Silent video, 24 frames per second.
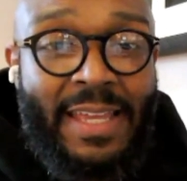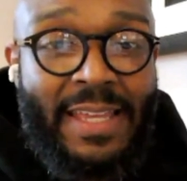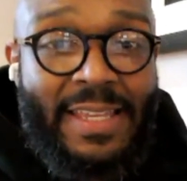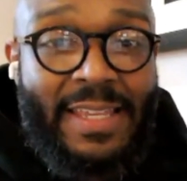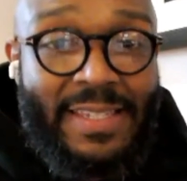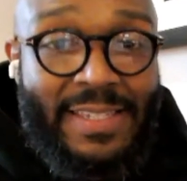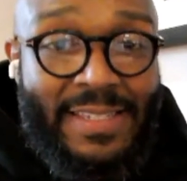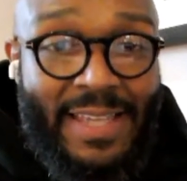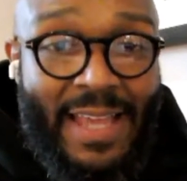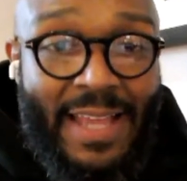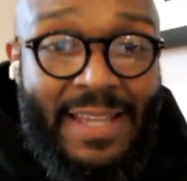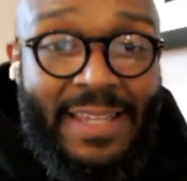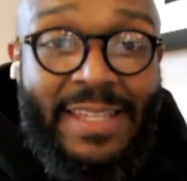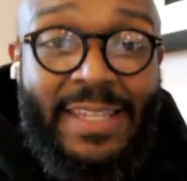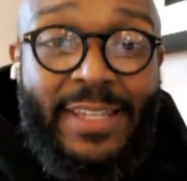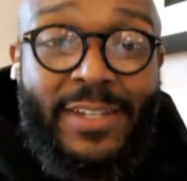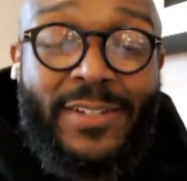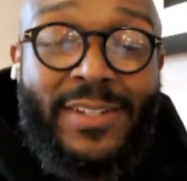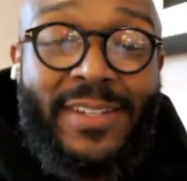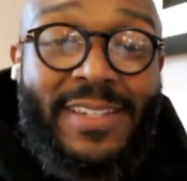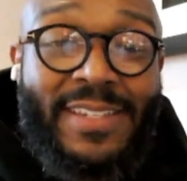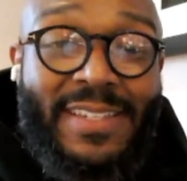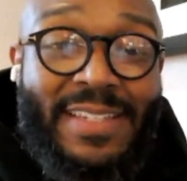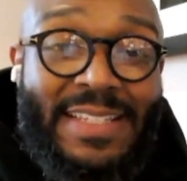He said he
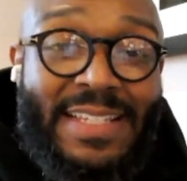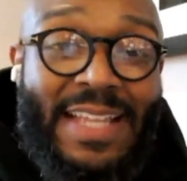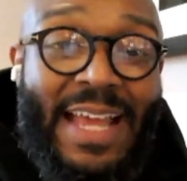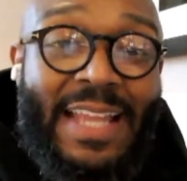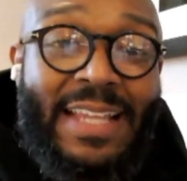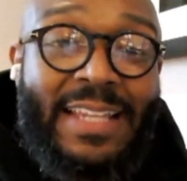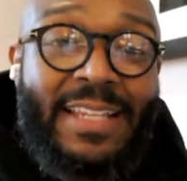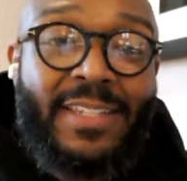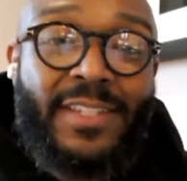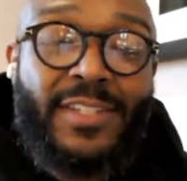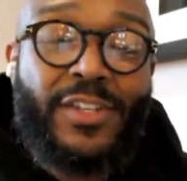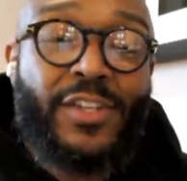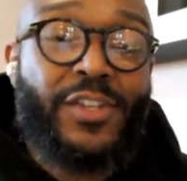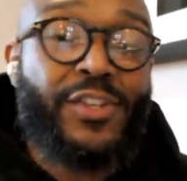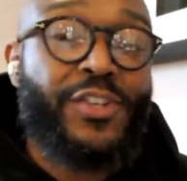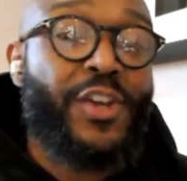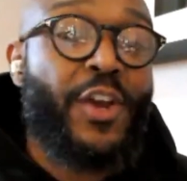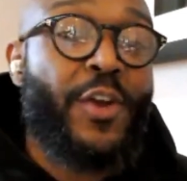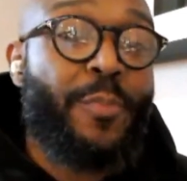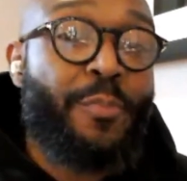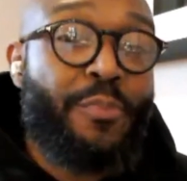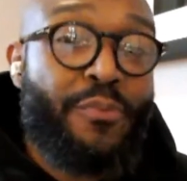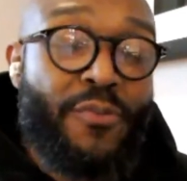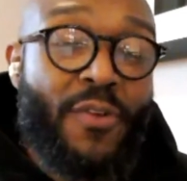couldn't stand to
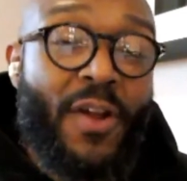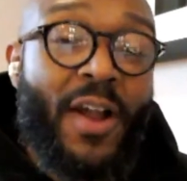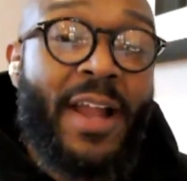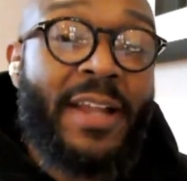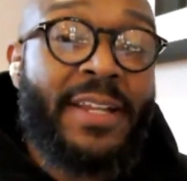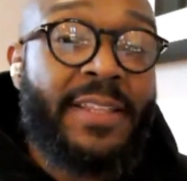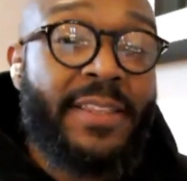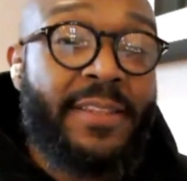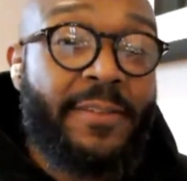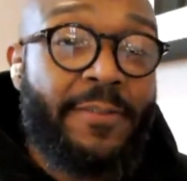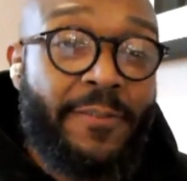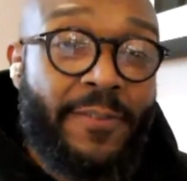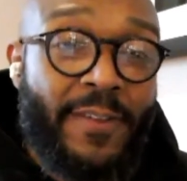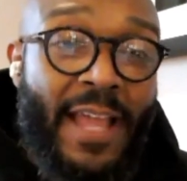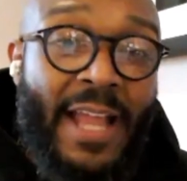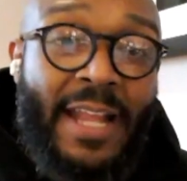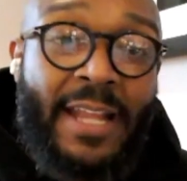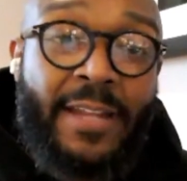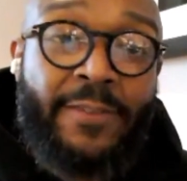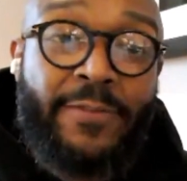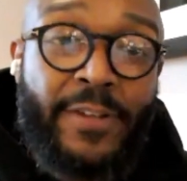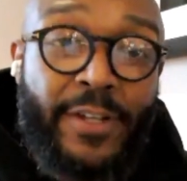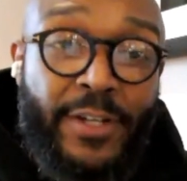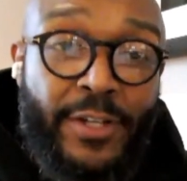show pride in the
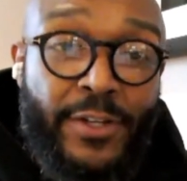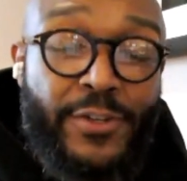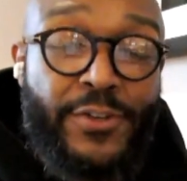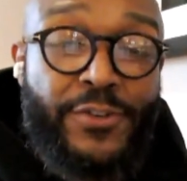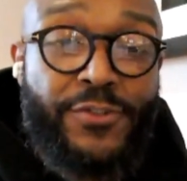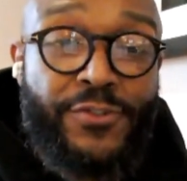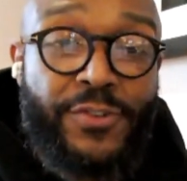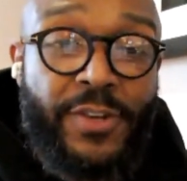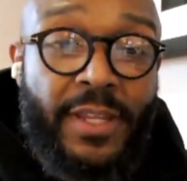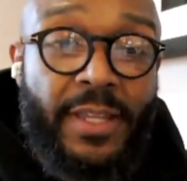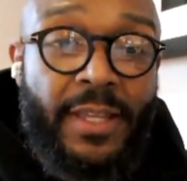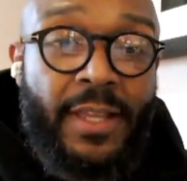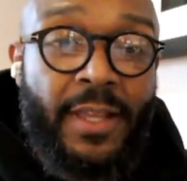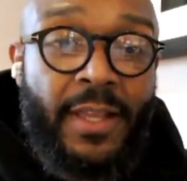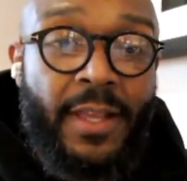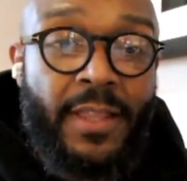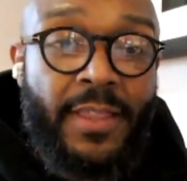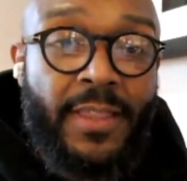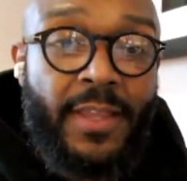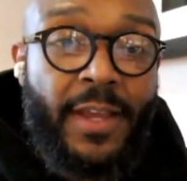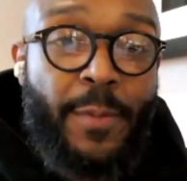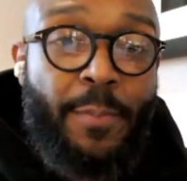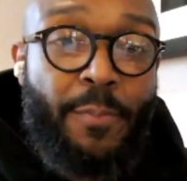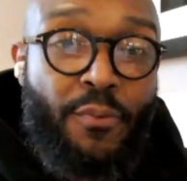flag of a country
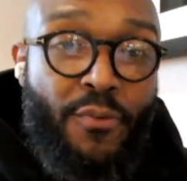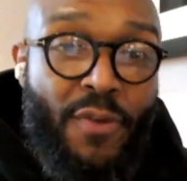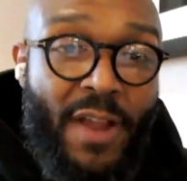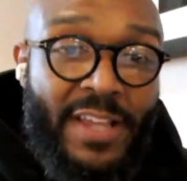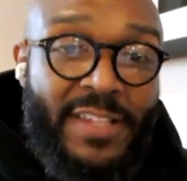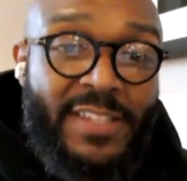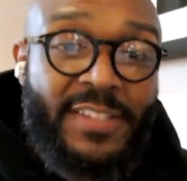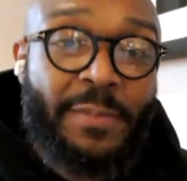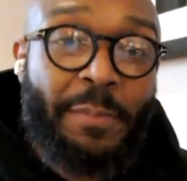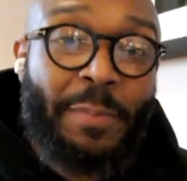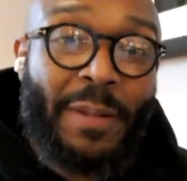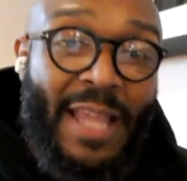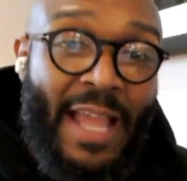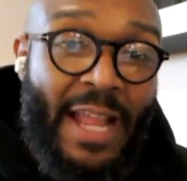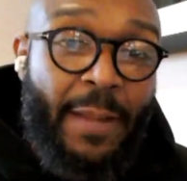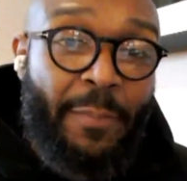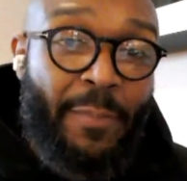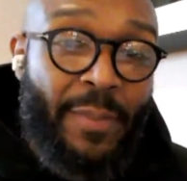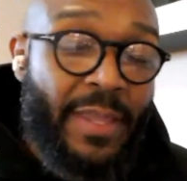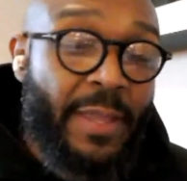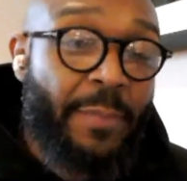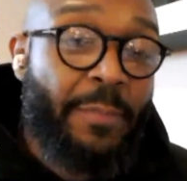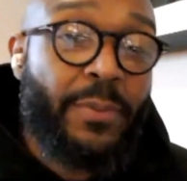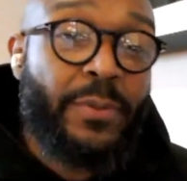that oppressed black
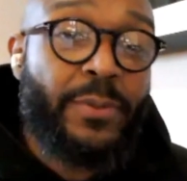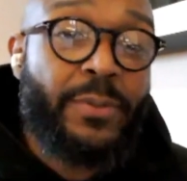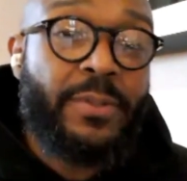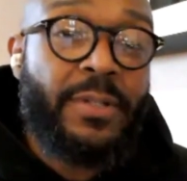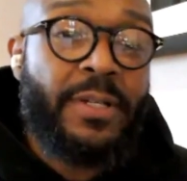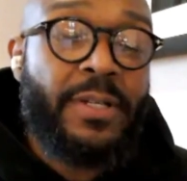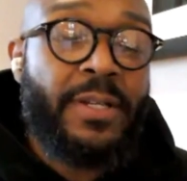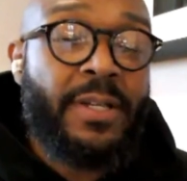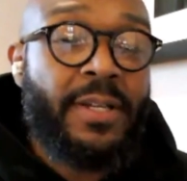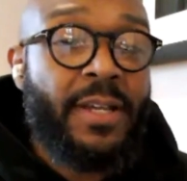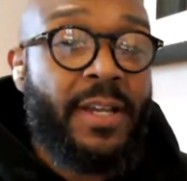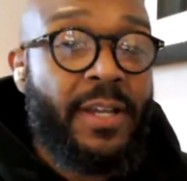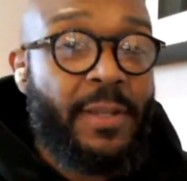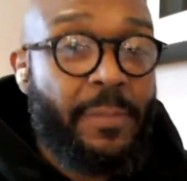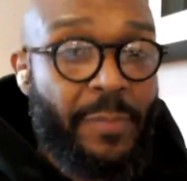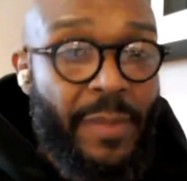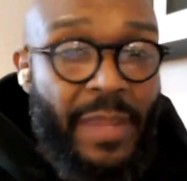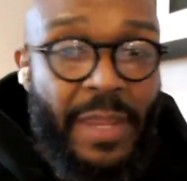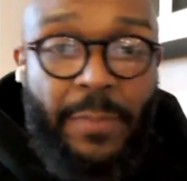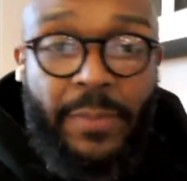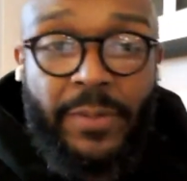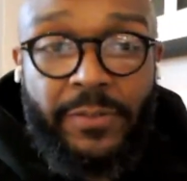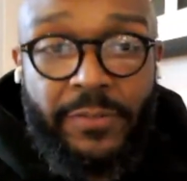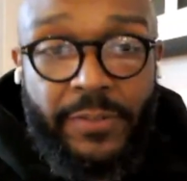people and
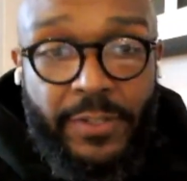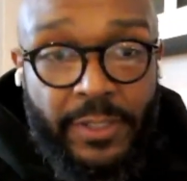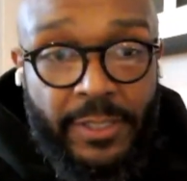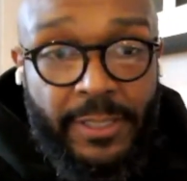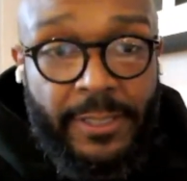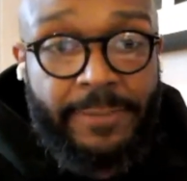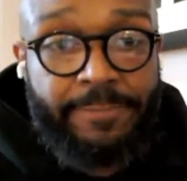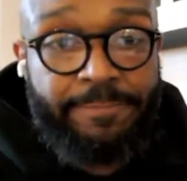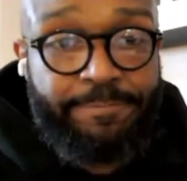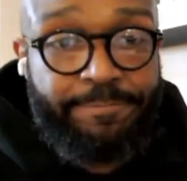people of colour.